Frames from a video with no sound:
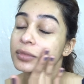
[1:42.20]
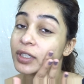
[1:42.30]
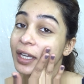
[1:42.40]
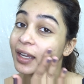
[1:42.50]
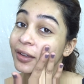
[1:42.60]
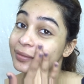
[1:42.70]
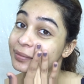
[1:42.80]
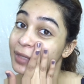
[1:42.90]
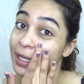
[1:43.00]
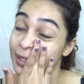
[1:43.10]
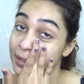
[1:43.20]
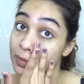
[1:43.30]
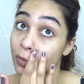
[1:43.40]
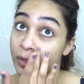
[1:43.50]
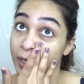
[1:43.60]
check it out, and
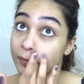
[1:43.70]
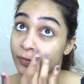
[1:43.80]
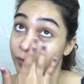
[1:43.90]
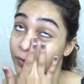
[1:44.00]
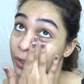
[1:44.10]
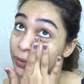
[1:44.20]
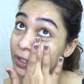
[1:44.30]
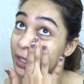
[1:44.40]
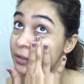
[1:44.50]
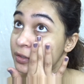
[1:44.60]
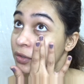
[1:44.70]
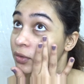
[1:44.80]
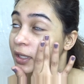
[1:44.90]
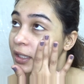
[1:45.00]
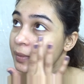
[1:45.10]
there's more info for you there,
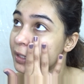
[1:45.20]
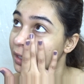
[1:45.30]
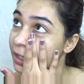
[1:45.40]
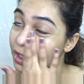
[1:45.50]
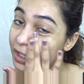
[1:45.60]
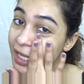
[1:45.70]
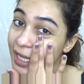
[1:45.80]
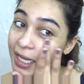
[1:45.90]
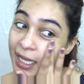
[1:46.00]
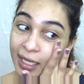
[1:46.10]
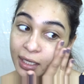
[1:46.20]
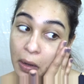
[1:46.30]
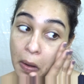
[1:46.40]
so it'll be a good day.